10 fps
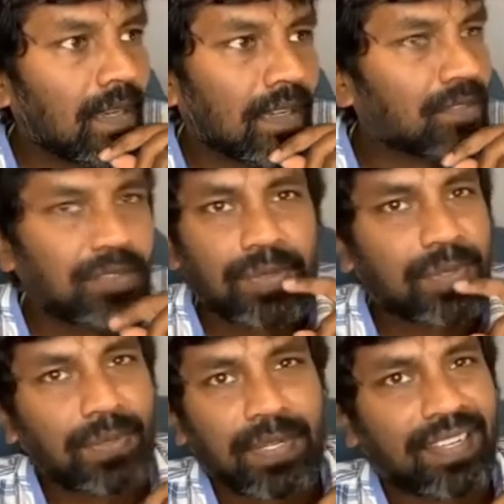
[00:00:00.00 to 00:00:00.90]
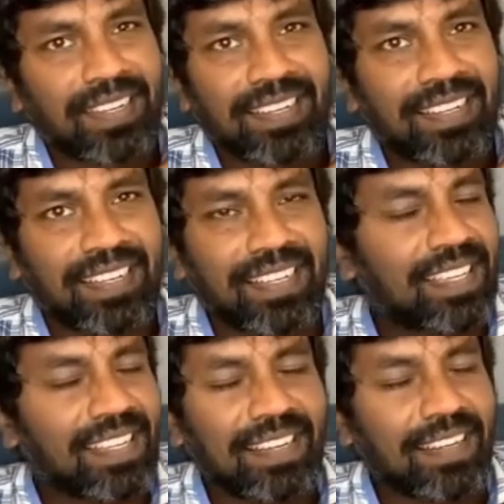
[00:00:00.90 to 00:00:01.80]
Nana,
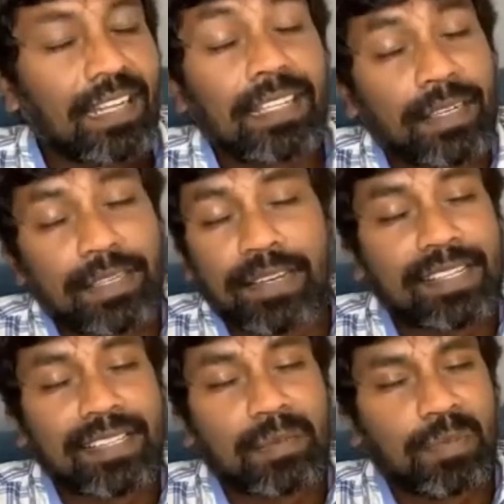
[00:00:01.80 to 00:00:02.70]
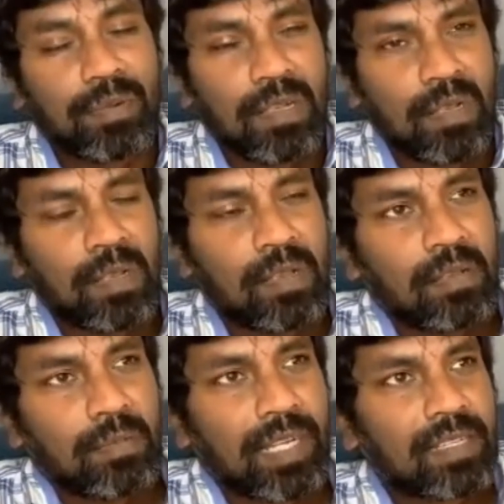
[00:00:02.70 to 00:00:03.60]
Kiran, I'll give you an example,
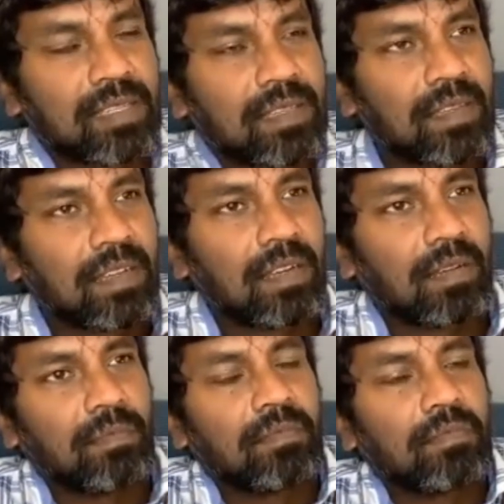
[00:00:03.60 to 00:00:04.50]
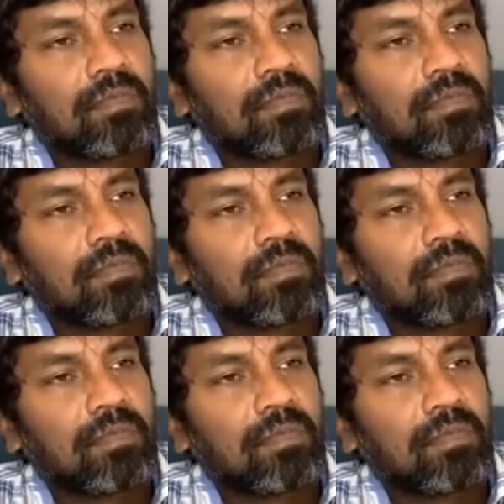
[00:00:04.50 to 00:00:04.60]
because the